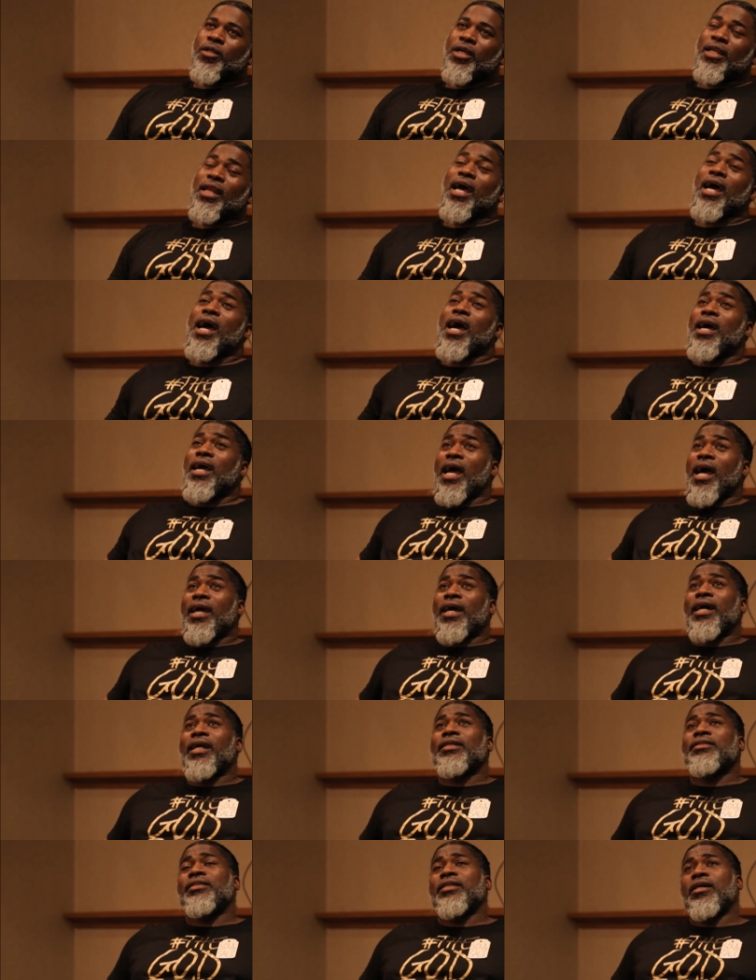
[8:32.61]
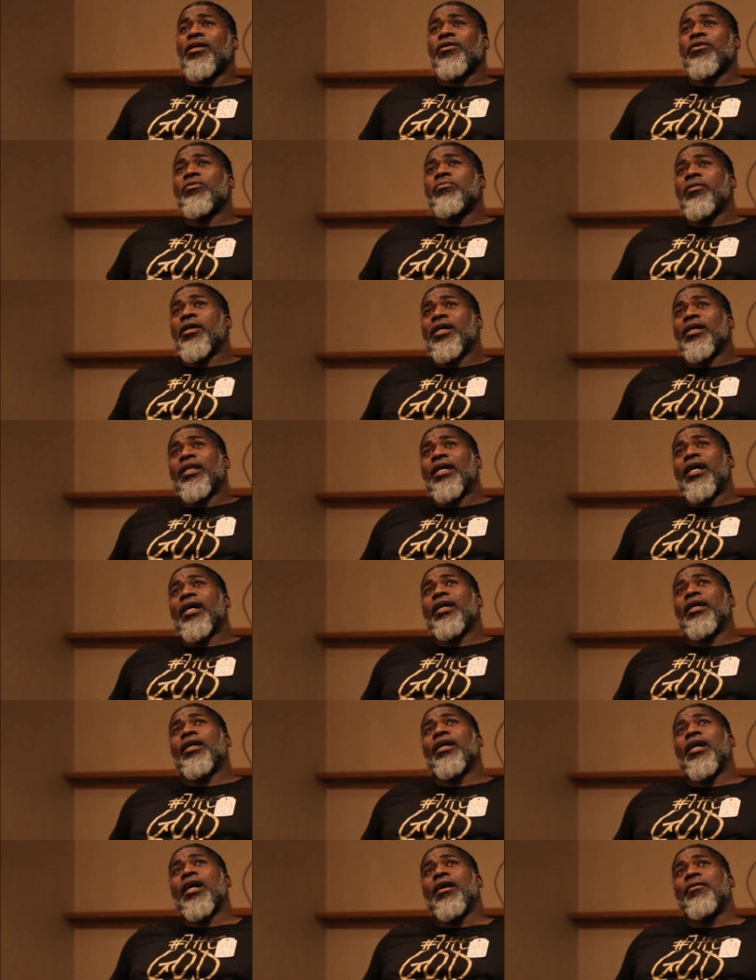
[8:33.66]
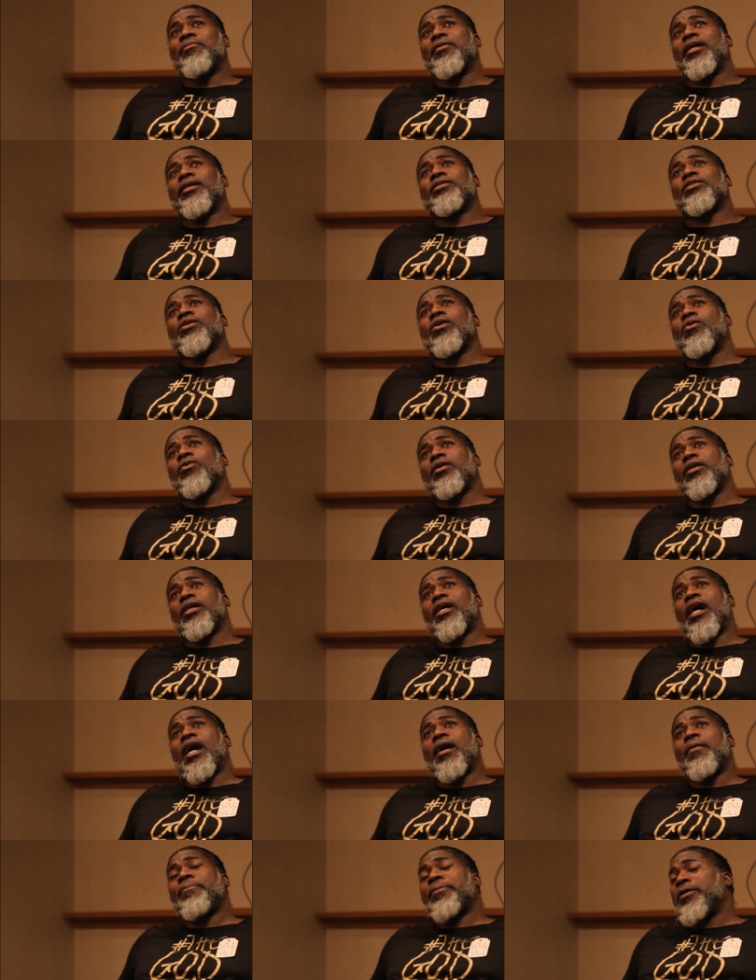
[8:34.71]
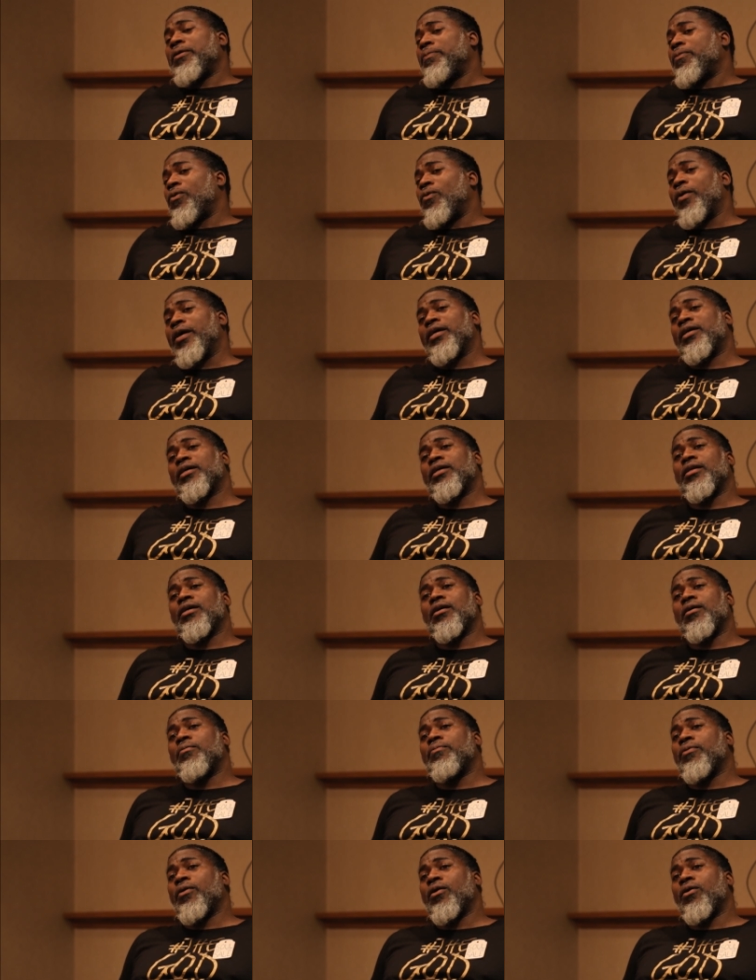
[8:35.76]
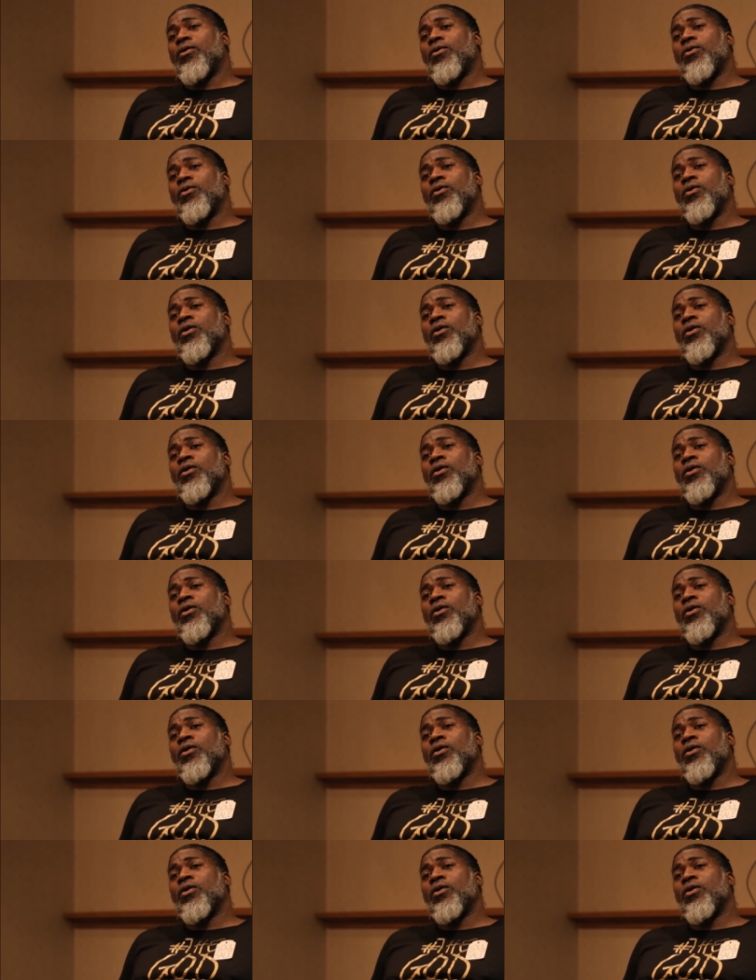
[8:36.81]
and I, I, gotta tell you, man, like I'm not joking. Our people waking up, bro.